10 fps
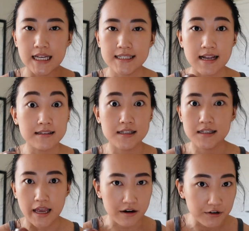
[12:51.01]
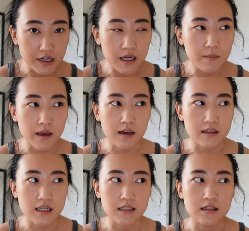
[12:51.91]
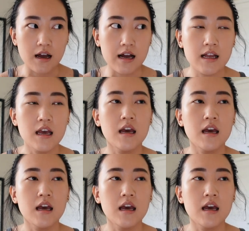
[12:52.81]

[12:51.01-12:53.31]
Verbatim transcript: It's not scary because it's not